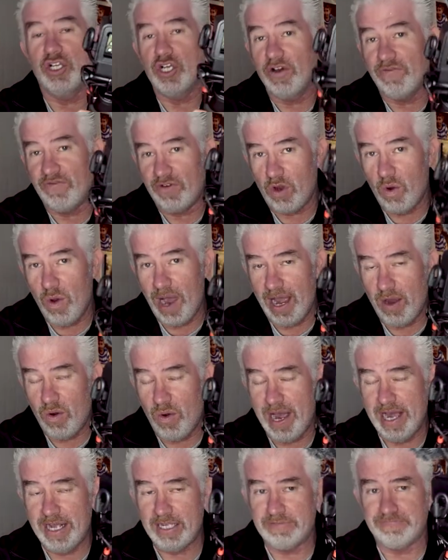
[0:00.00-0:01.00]
go for quite a
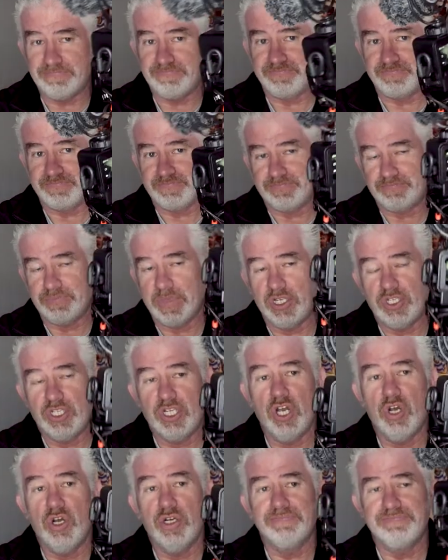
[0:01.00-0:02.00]
while.
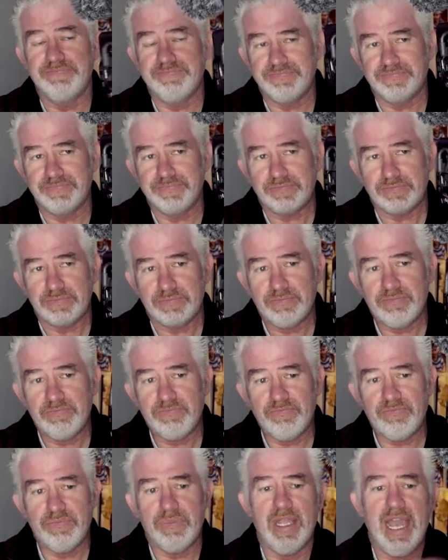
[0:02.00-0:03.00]
So
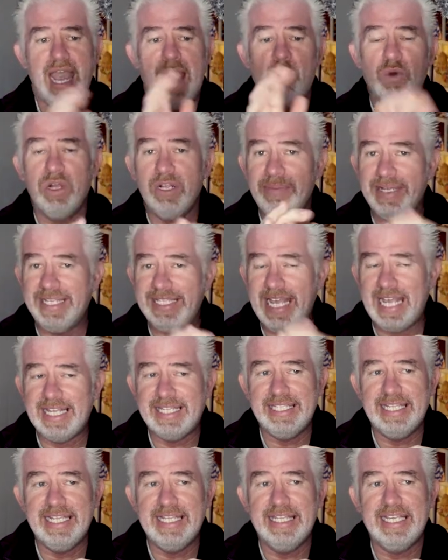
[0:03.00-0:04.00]
I will be
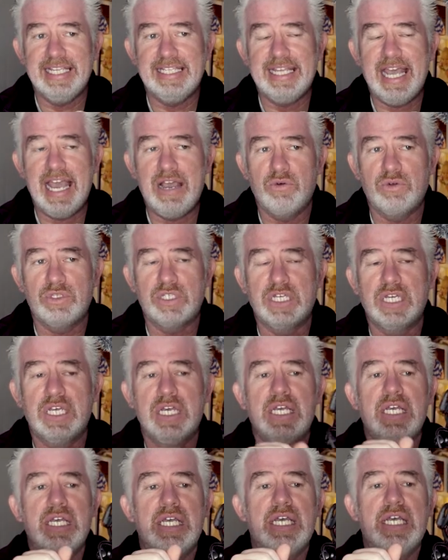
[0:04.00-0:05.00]
testing this out.
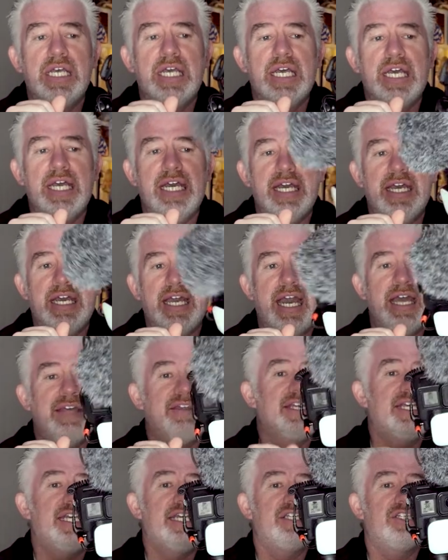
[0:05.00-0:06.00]
I
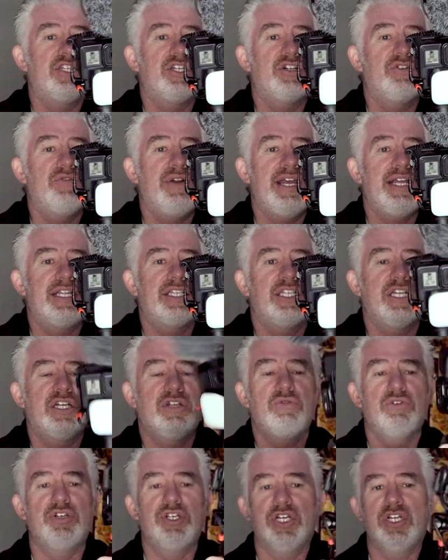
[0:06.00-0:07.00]
think it's a great
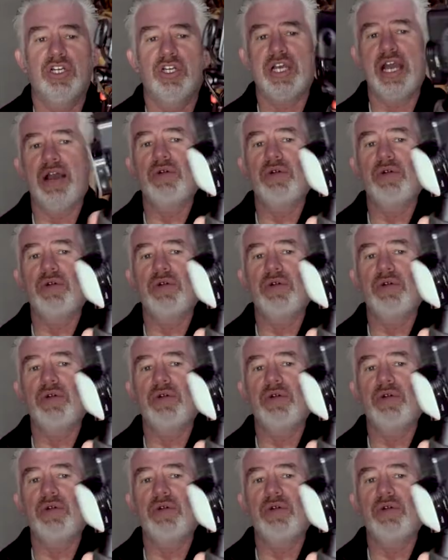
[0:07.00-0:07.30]
solution. Look